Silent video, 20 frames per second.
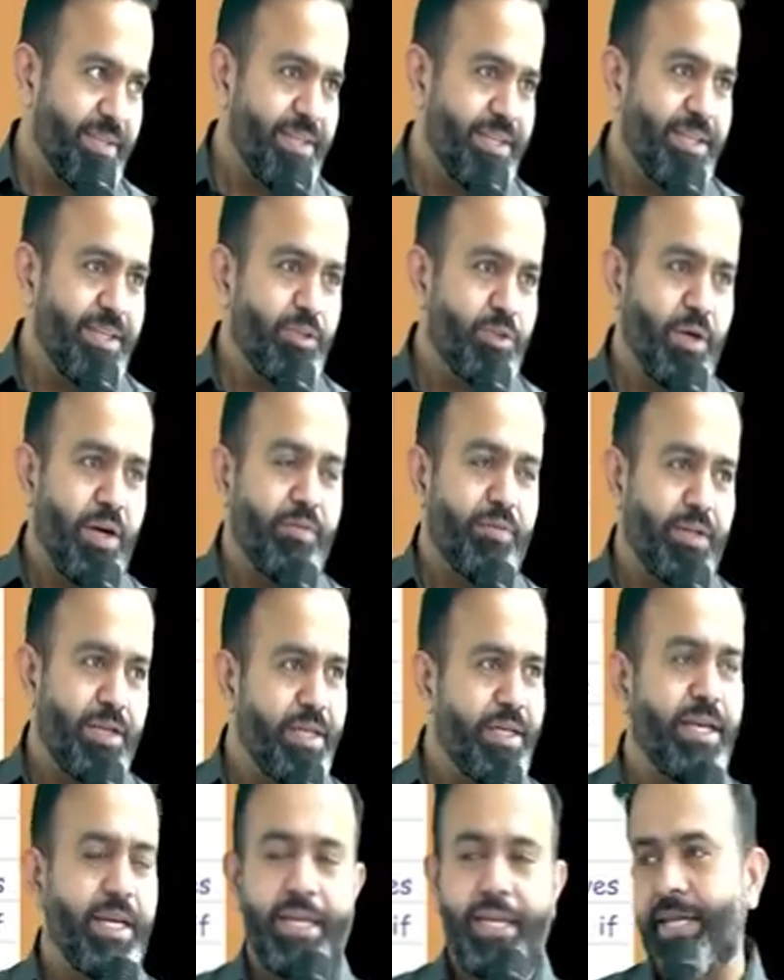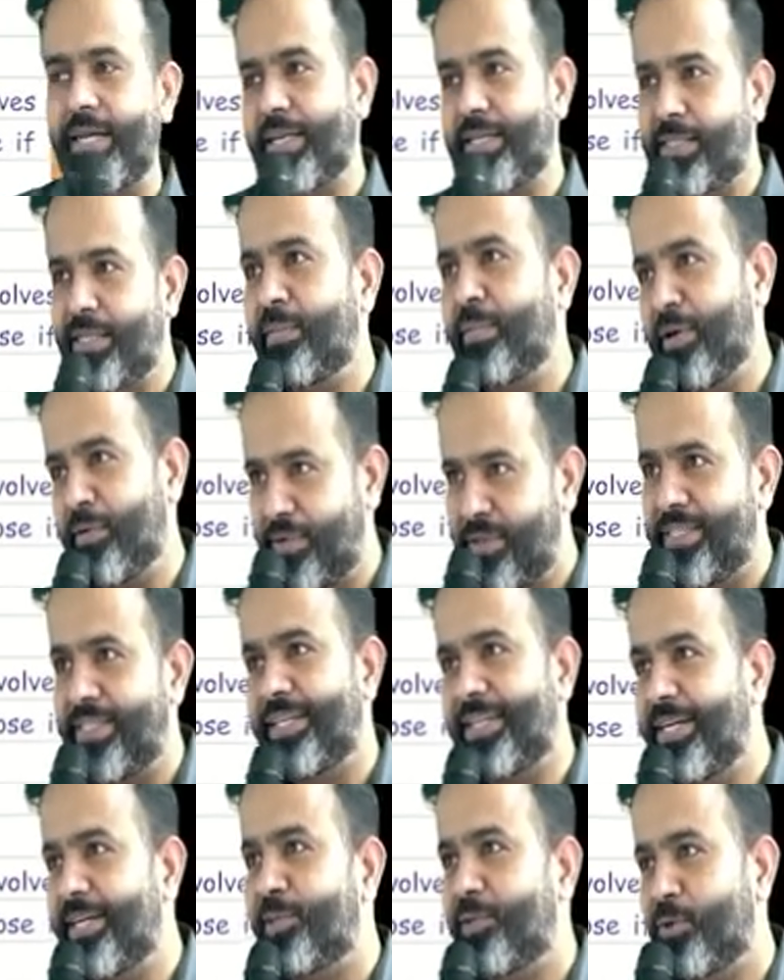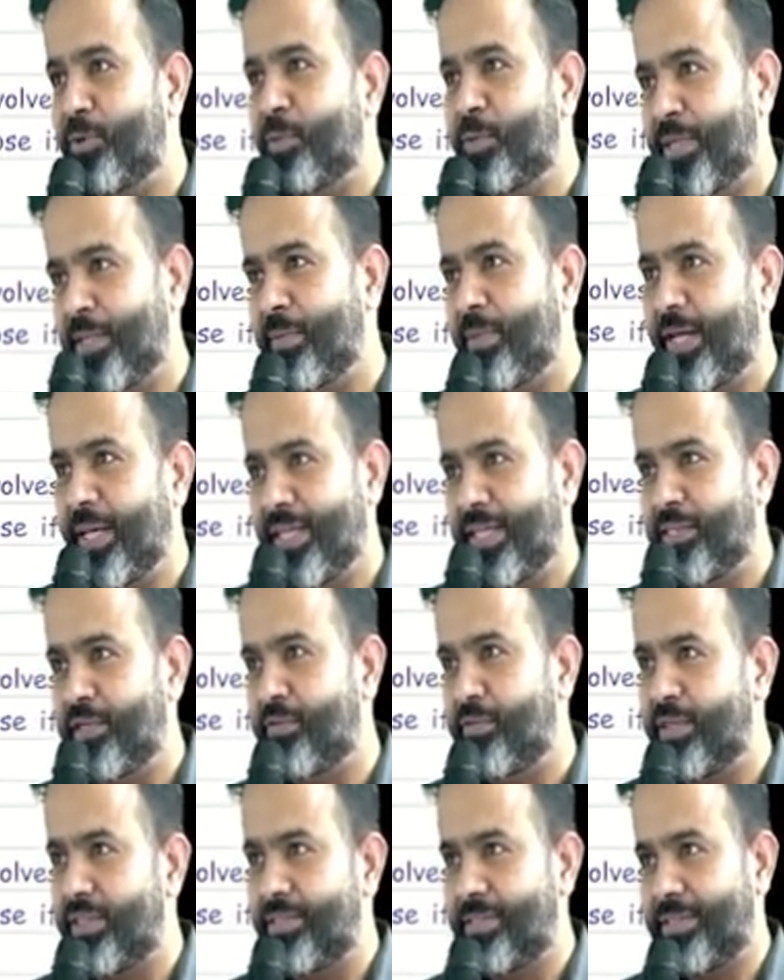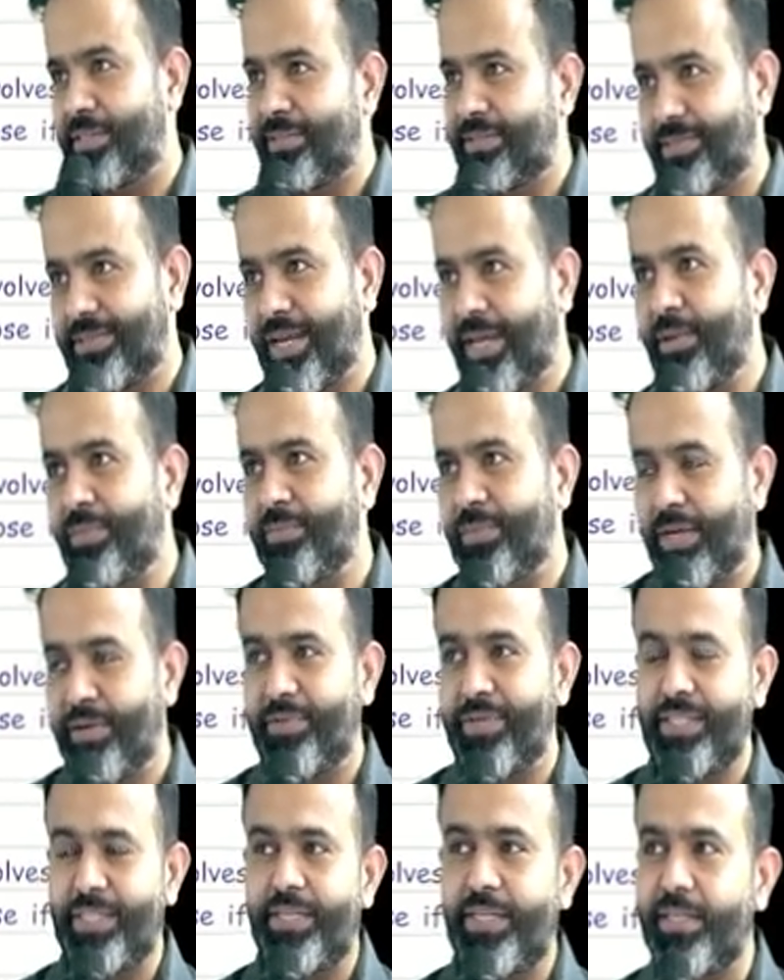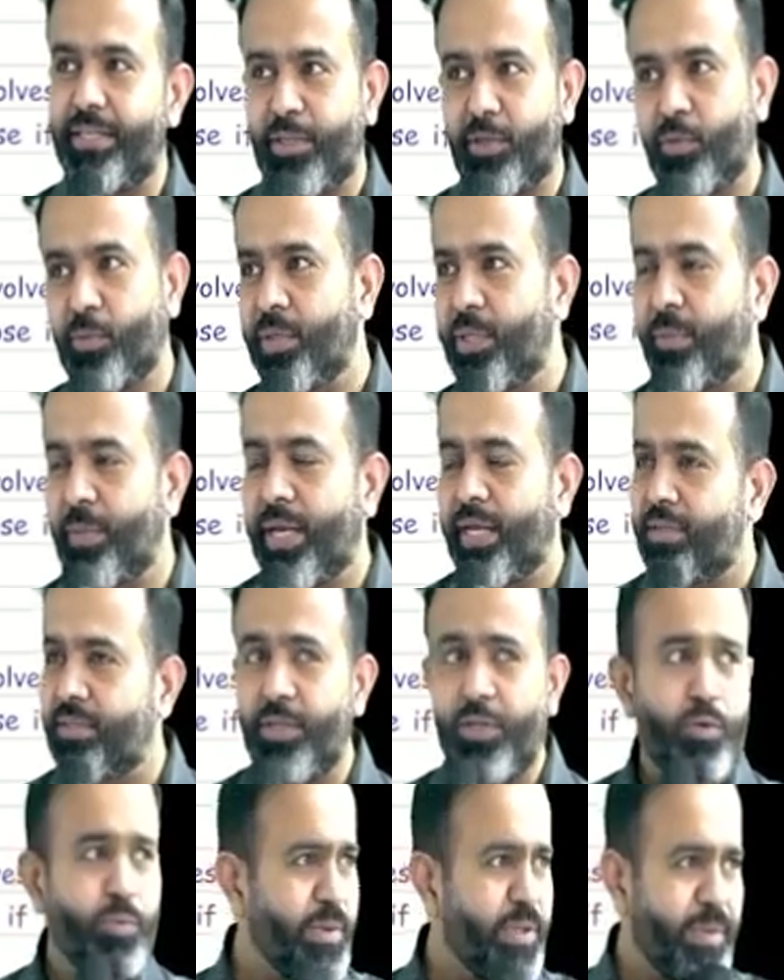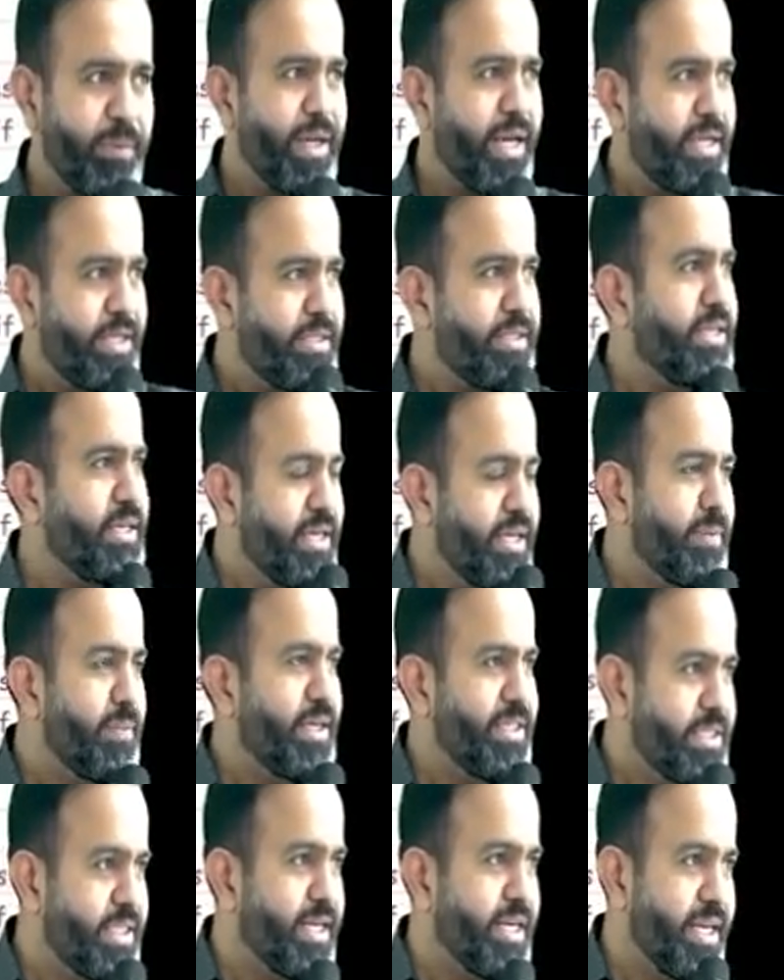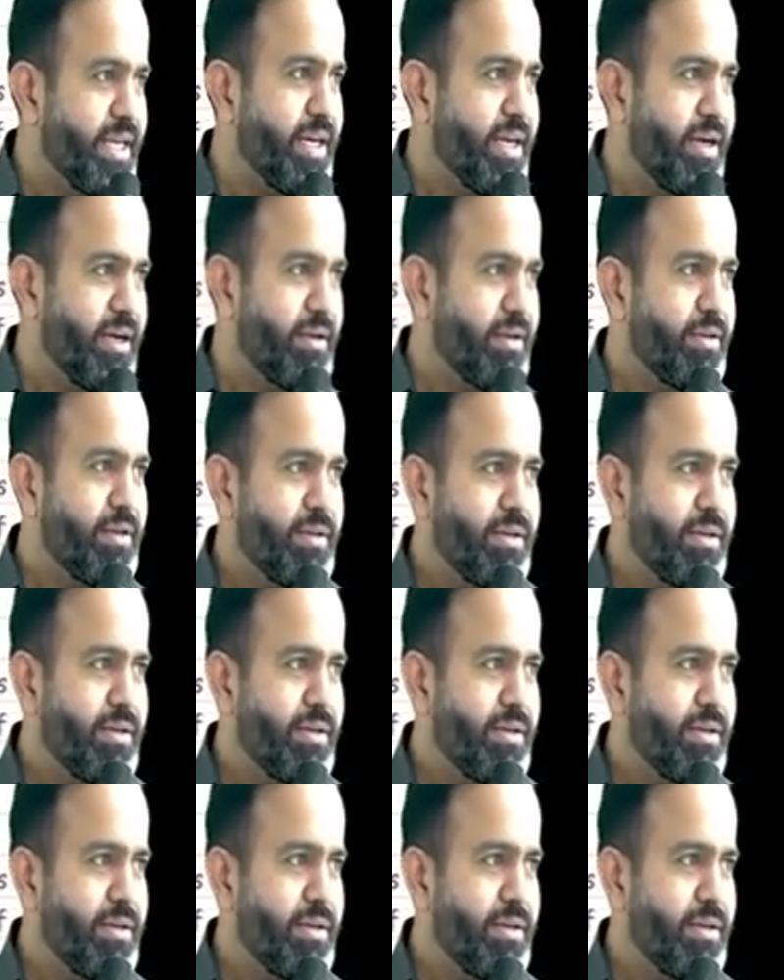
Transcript: So after clearing exam, I visited Tirupati Balaji. First time I visited Tirupati Balaji. Tirupati Balaji is nearby Chennai, na?